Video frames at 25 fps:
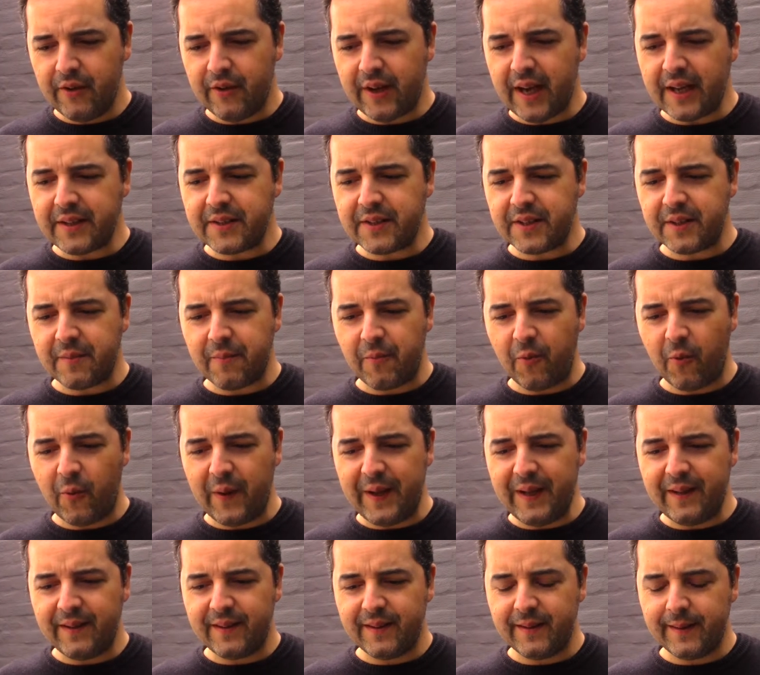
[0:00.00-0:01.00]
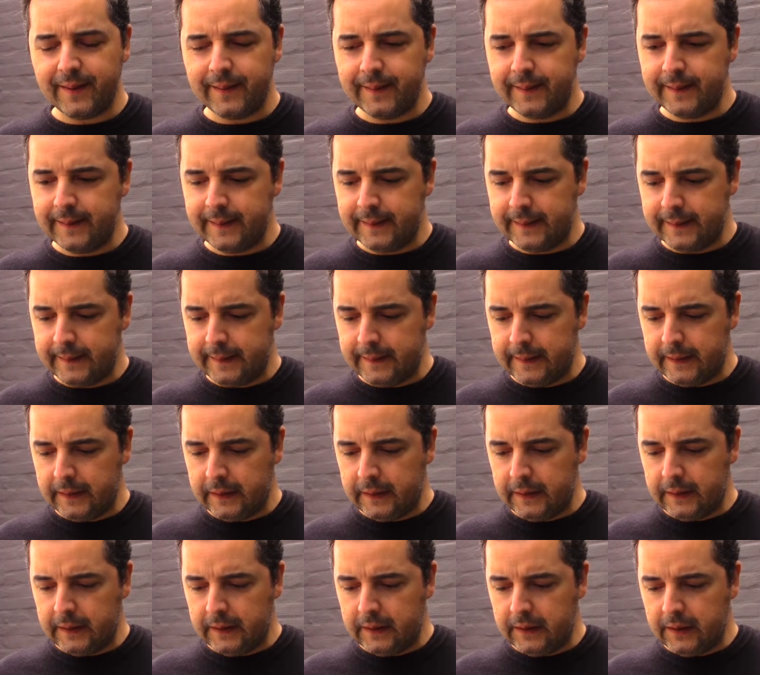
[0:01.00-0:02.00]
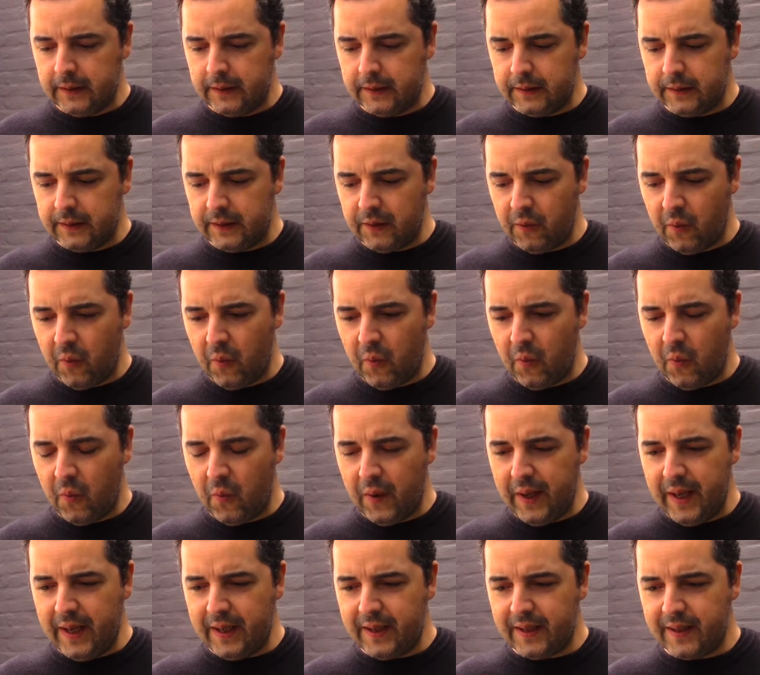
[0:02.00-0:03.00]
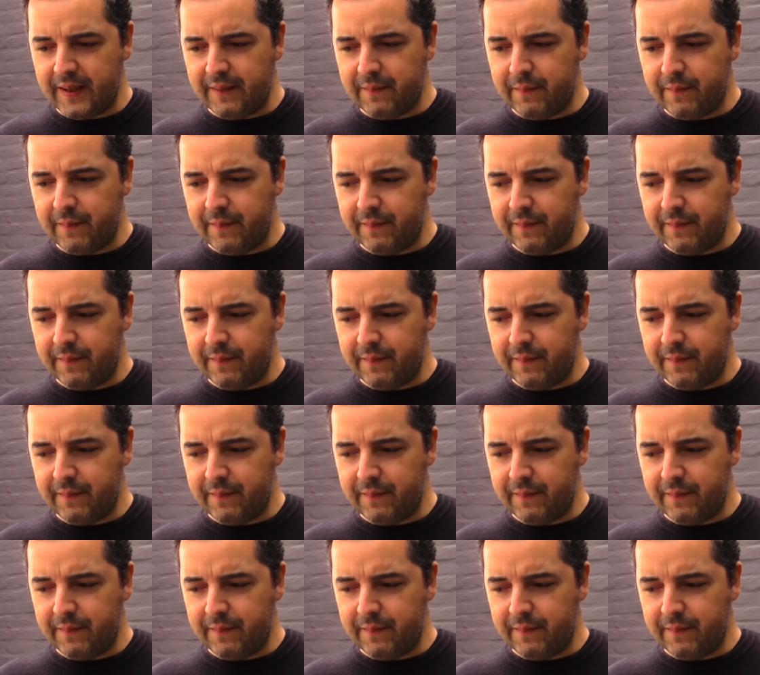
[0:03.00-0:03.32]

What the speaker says: You get some wheat, the wheat,